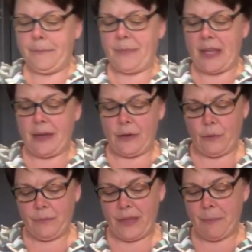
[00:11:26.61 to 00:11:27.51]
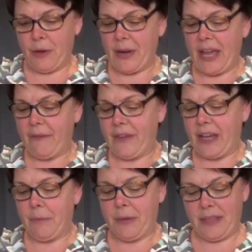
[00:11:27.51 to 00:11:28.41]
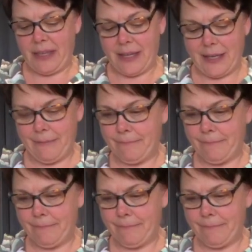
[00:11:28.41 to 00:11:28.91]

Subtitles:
I don't know, about 1/2 cup, I think.